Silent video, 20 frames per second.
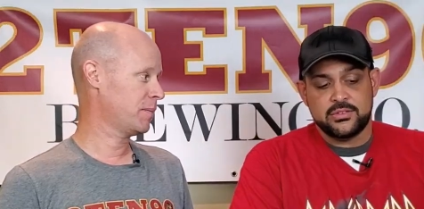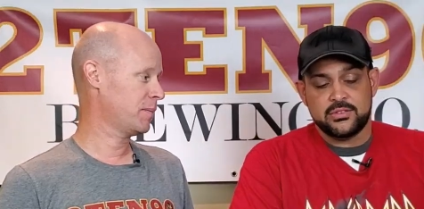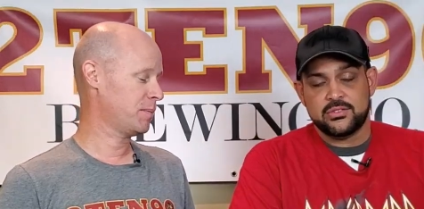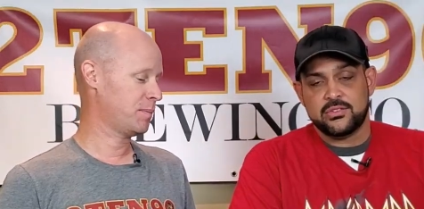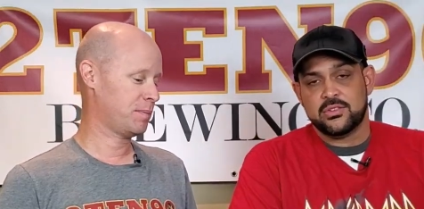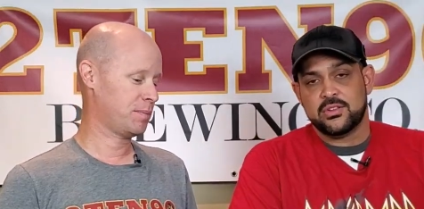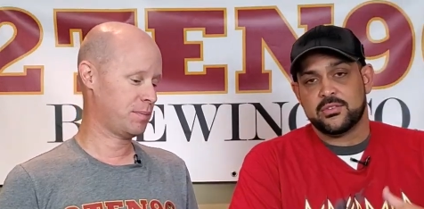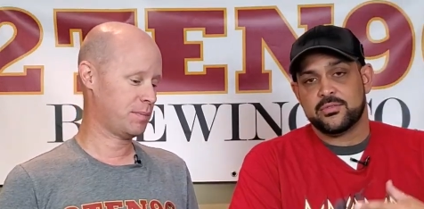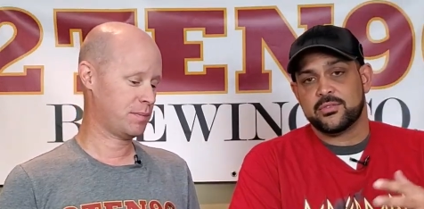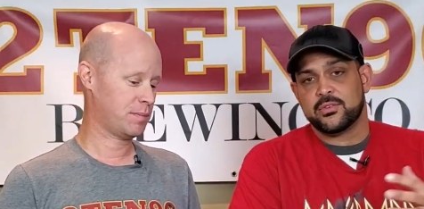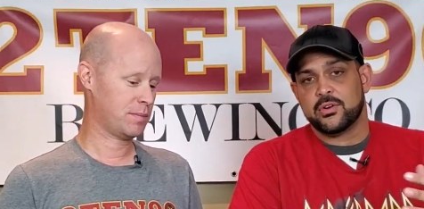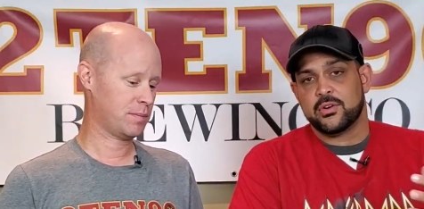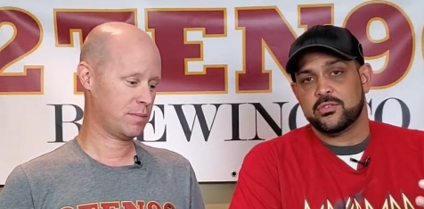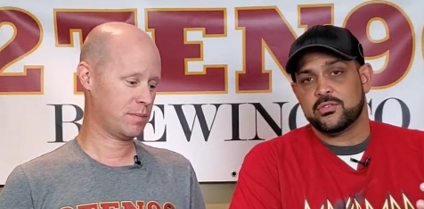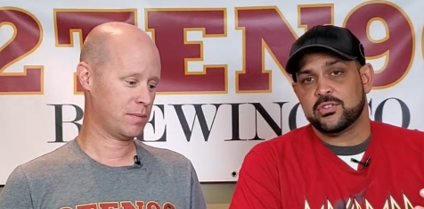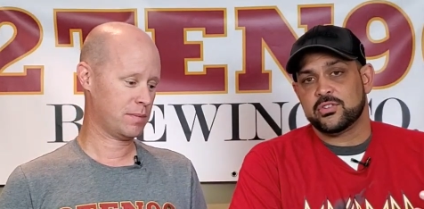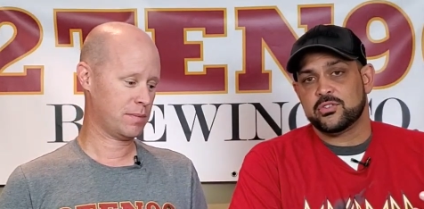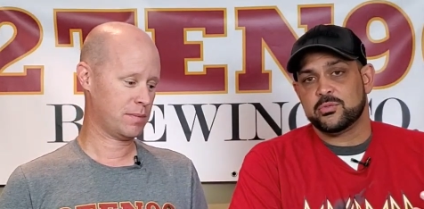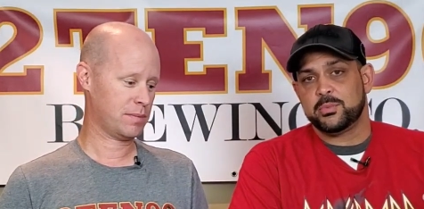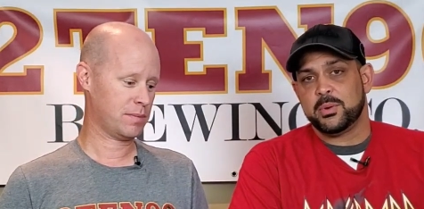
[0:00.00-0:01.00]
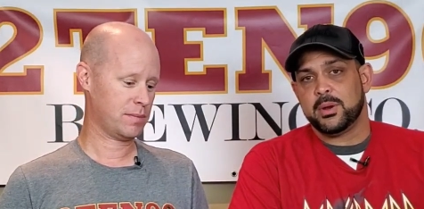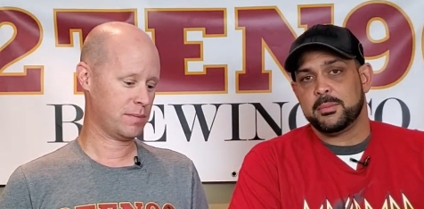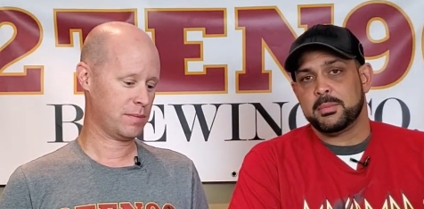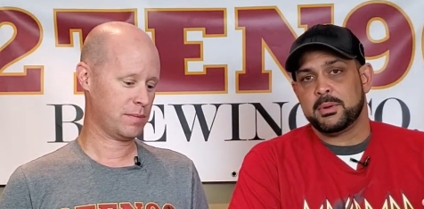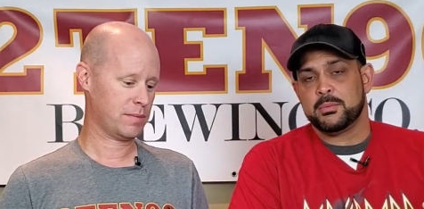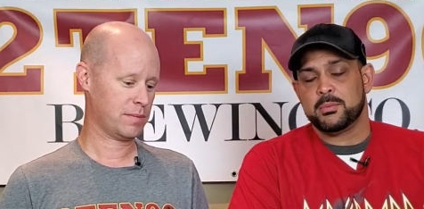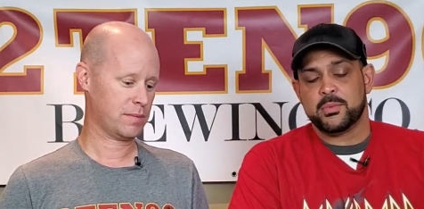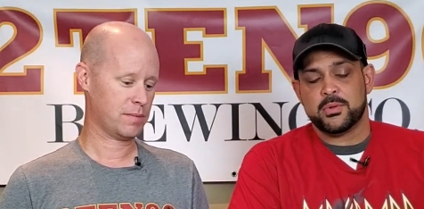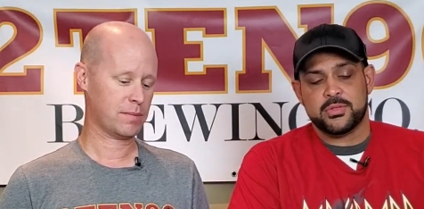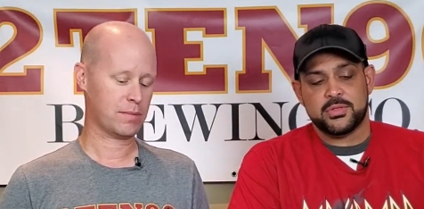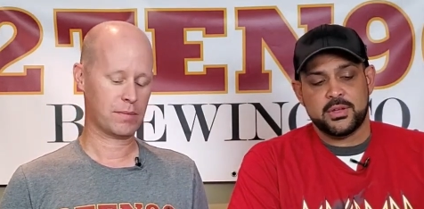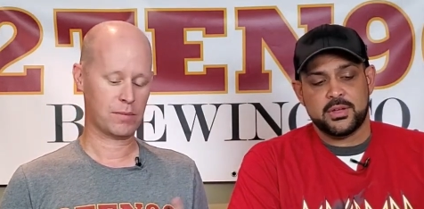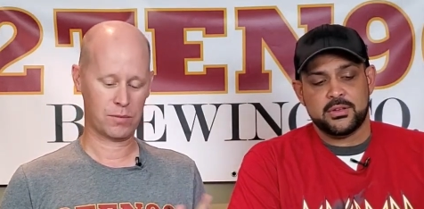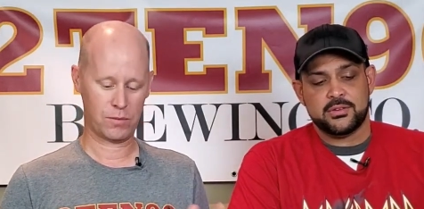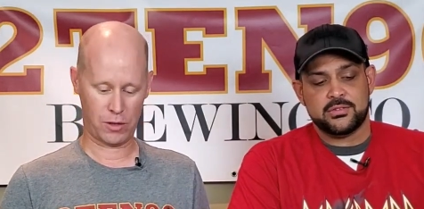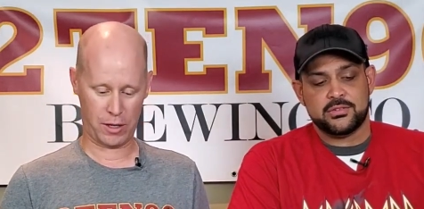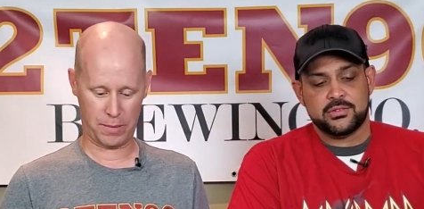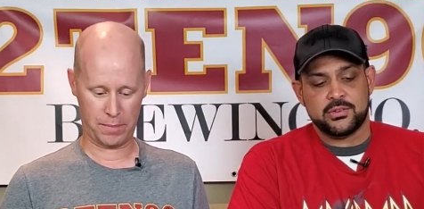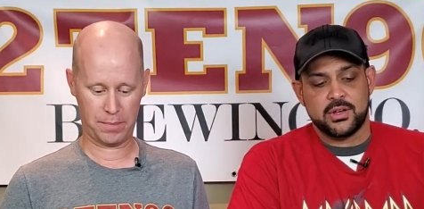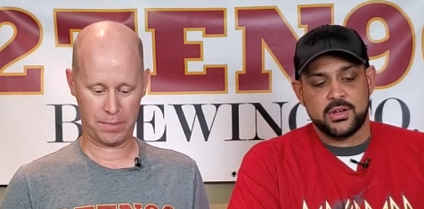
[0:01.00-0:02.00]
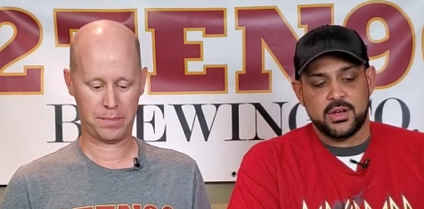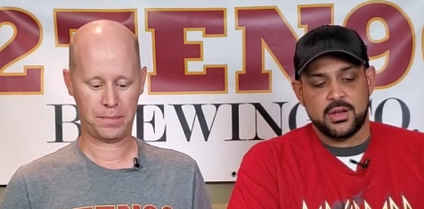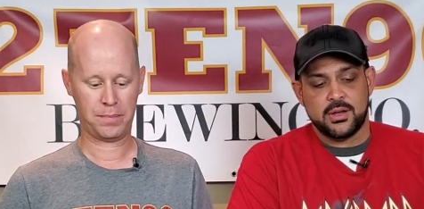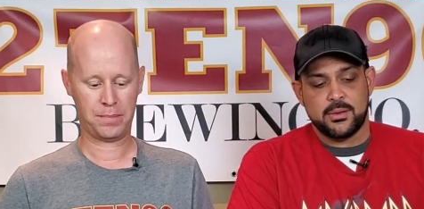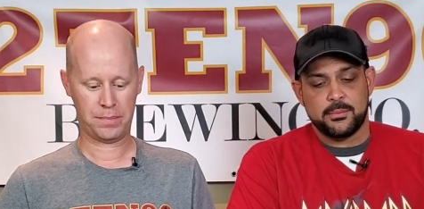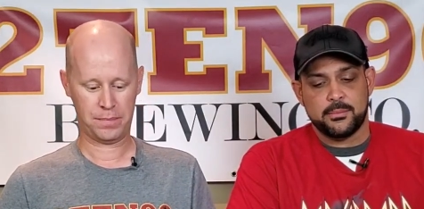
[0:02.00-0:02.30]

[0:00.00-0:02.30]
Speaker 1: isn't their first experiment with this. Right.